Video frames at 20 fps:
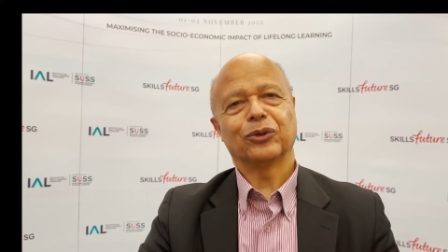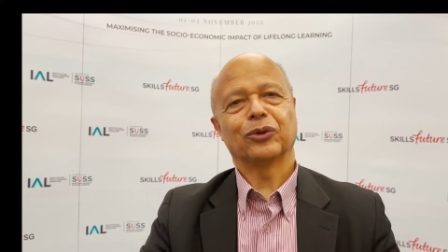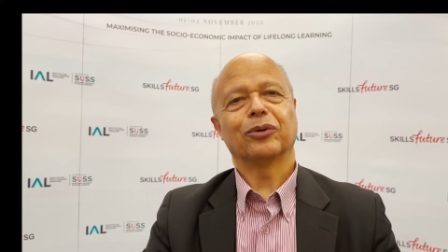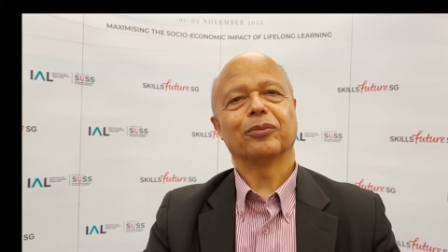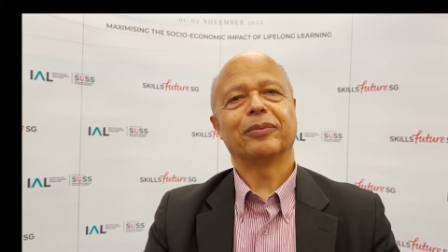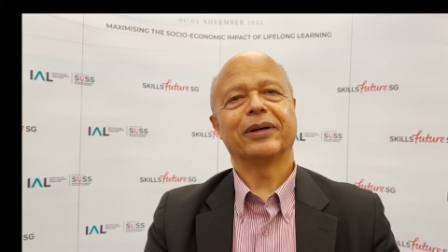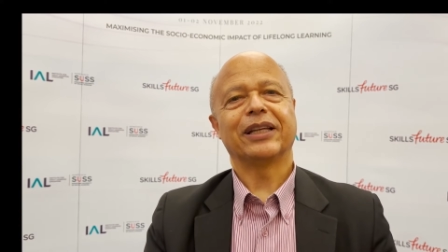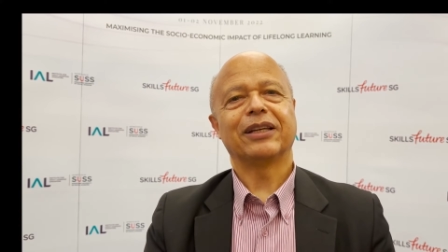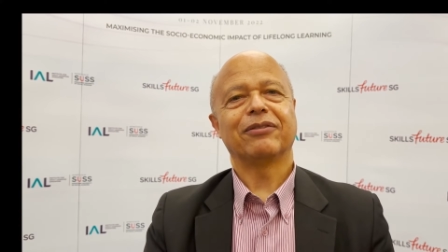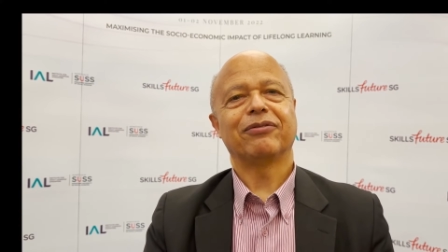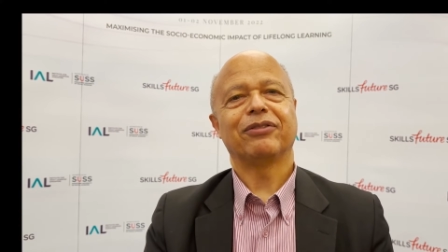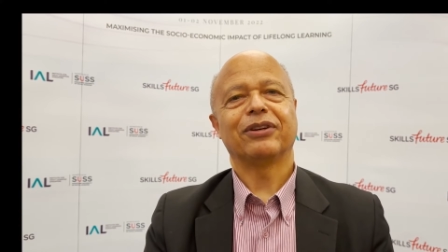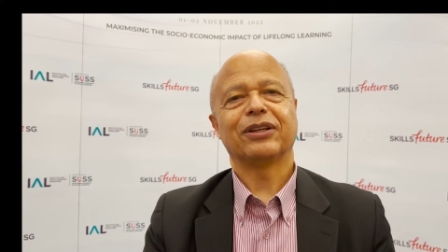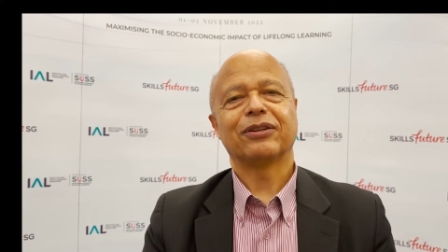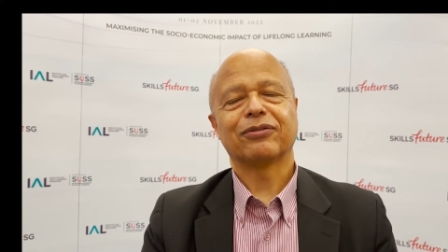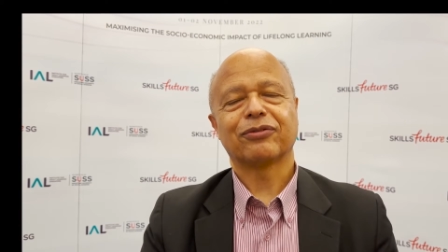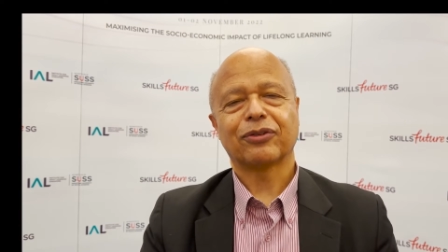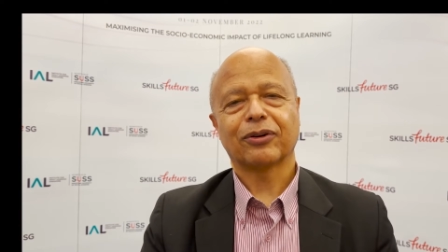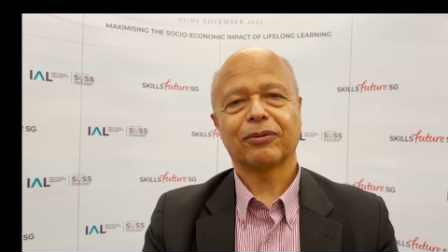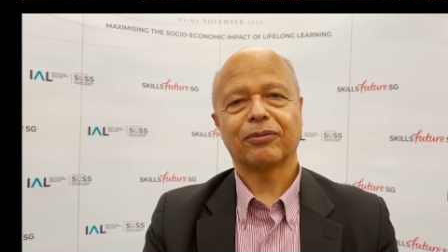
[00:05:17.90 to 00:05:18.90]
benefit
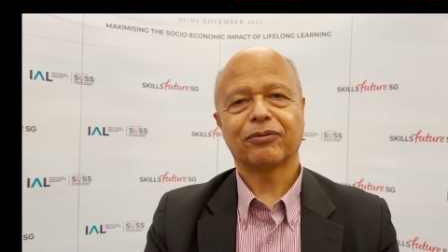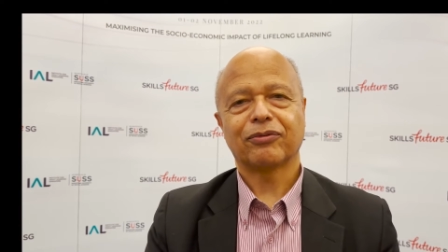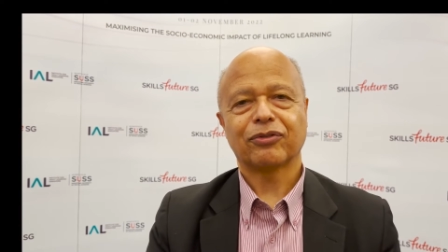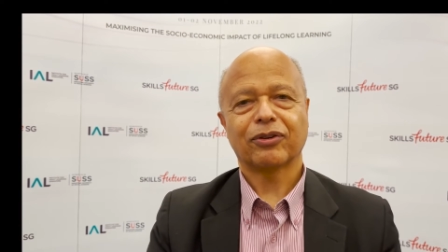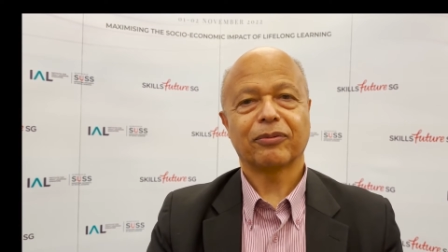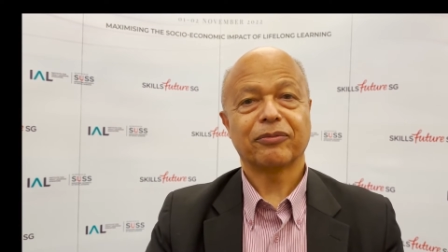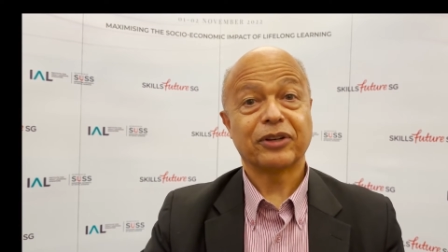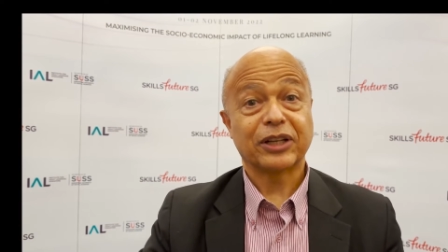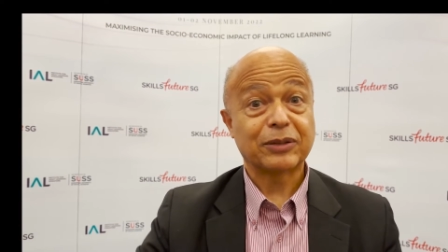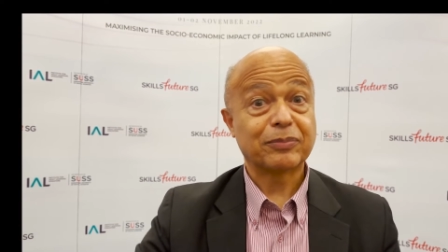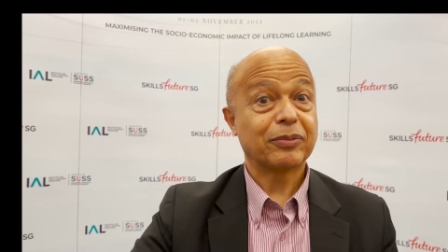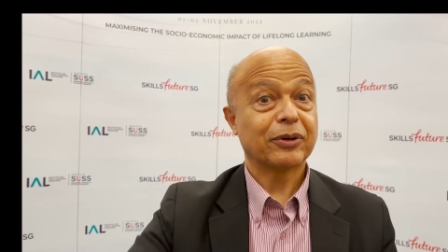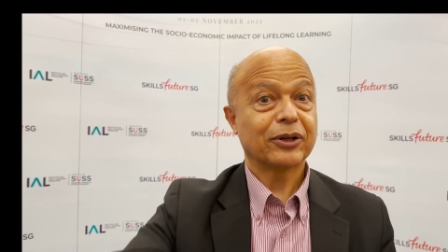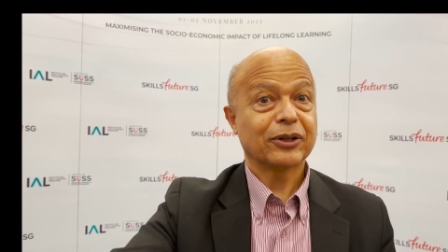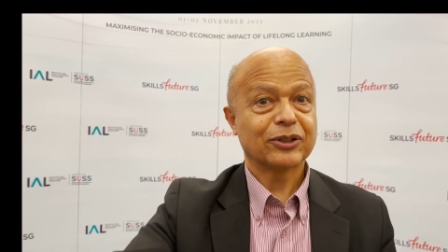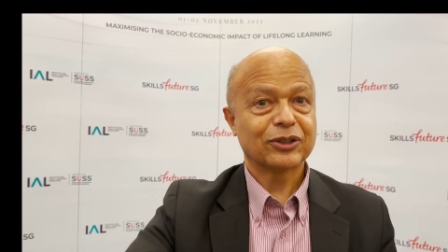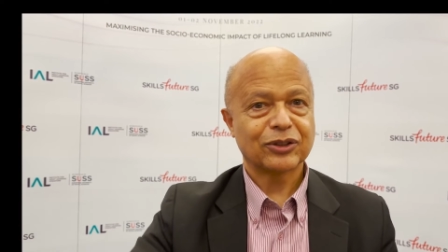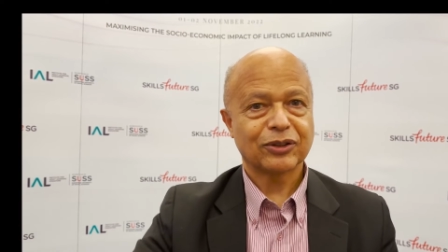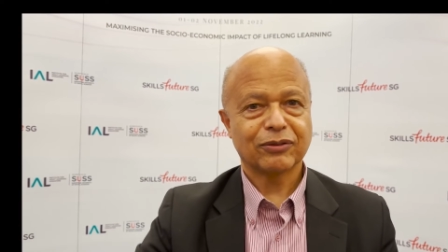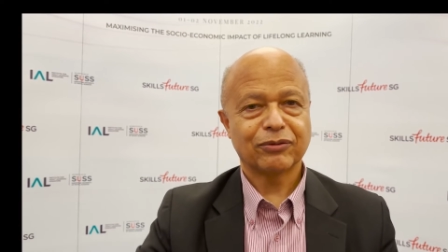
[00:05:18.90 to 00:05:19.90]
from the
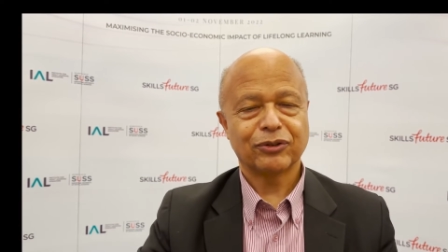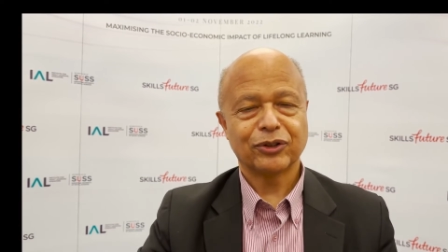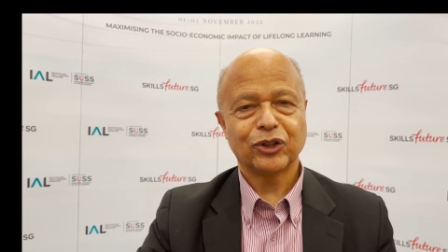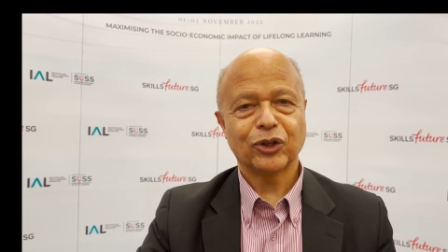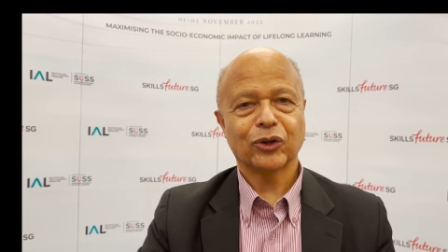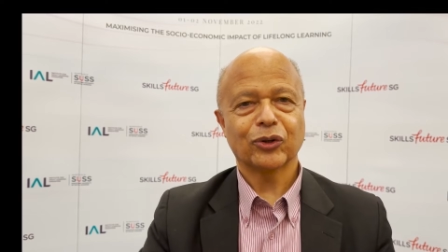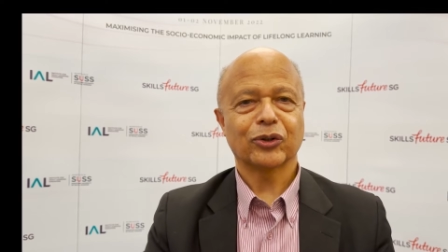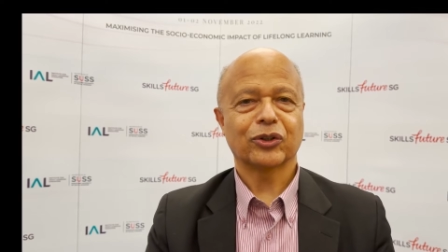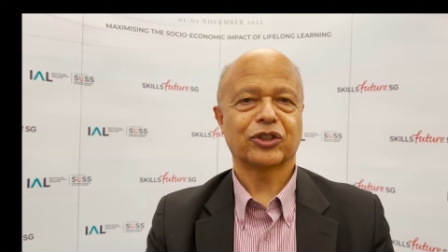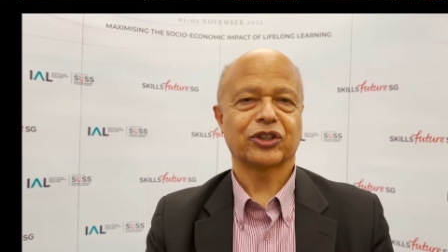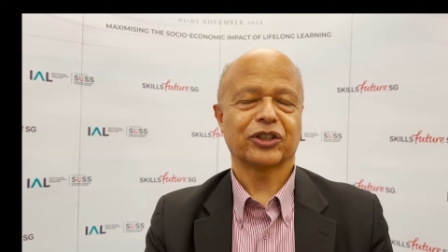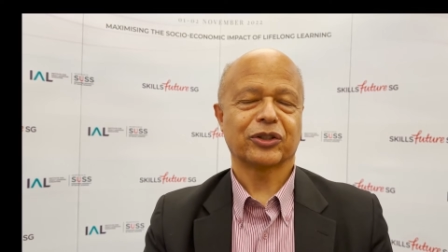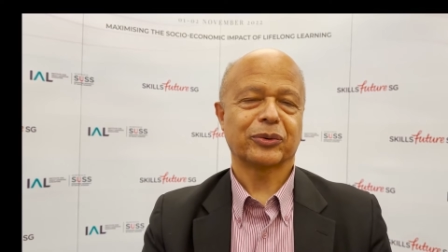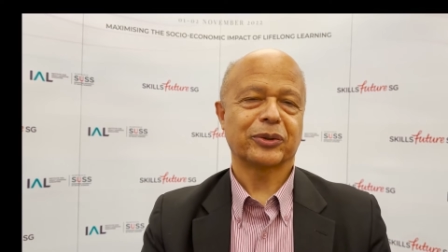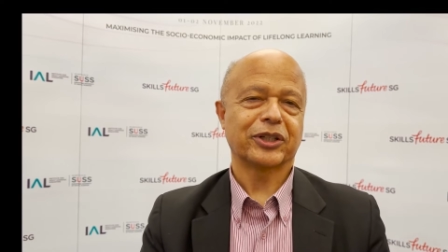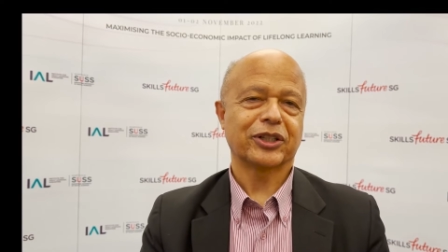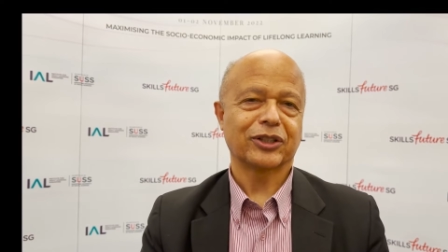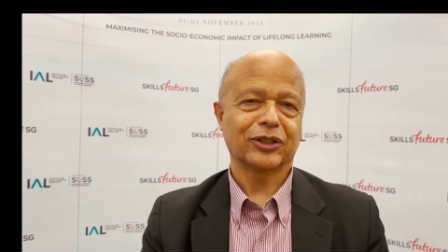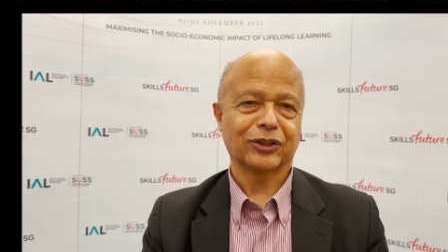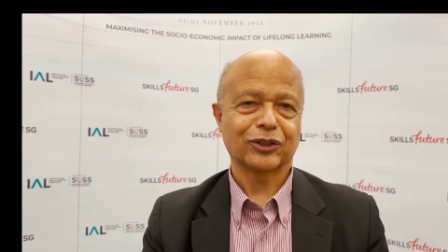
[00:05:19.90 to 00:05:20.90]
experience of the younger
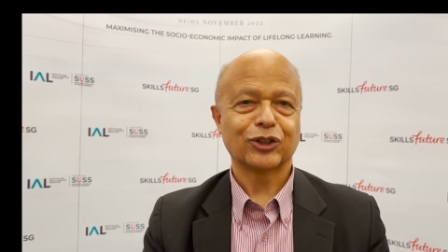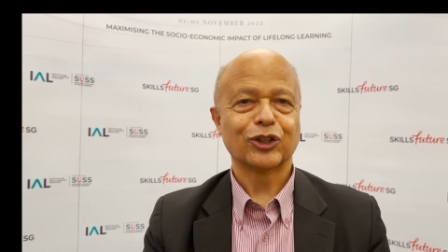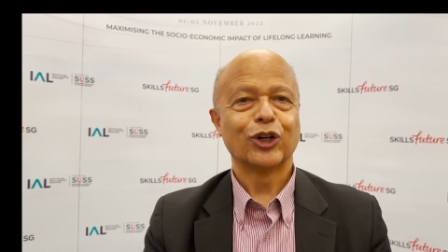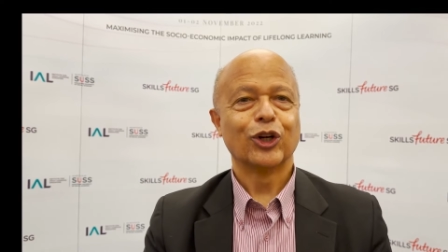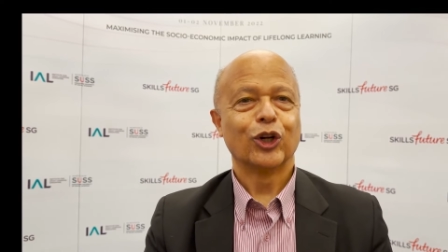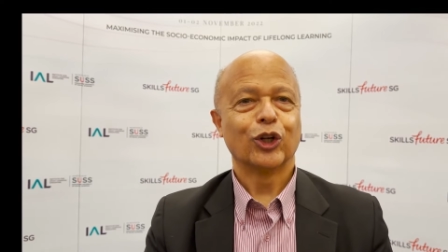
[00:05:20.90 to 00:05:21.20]
generations